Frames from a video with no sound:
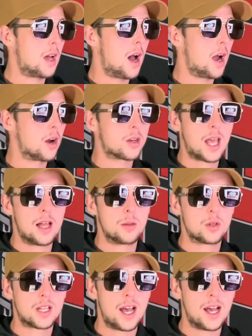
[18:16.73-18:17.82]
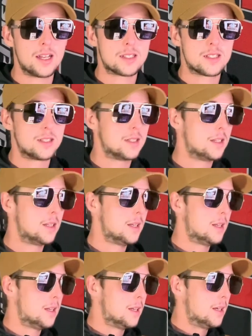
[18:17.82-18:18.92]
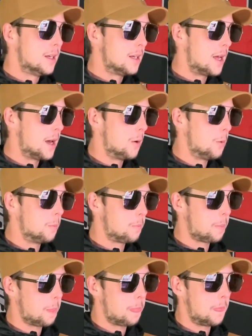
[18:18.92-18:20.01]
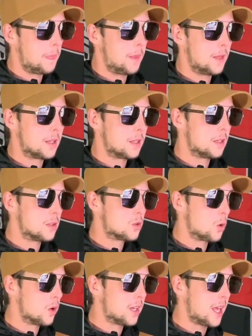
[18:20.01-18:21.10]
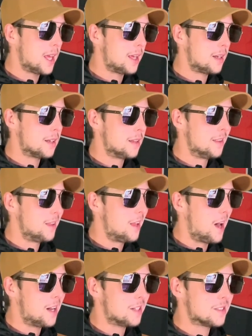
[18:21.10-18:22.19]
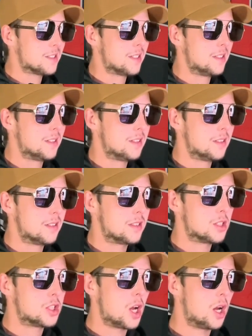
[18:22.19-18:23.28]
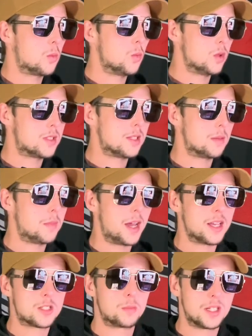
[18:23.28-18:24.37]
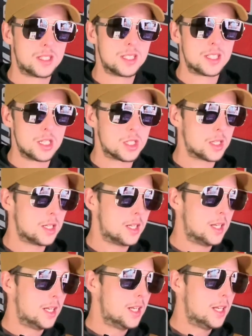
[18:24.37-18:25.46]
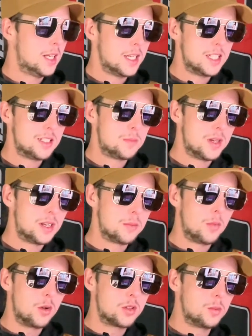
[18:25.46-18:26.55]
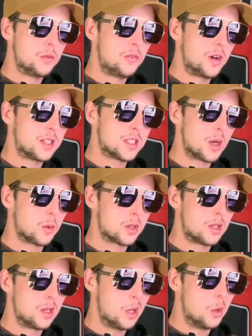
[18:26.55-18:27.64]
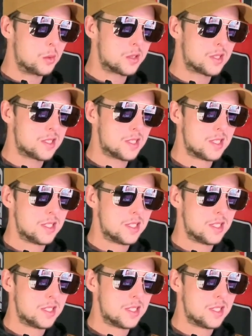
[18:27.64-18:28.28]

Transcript: higher caliber guys. Now, Jourdain lost to Sean Woodson by a split decision. He's been in multiple fights that were close.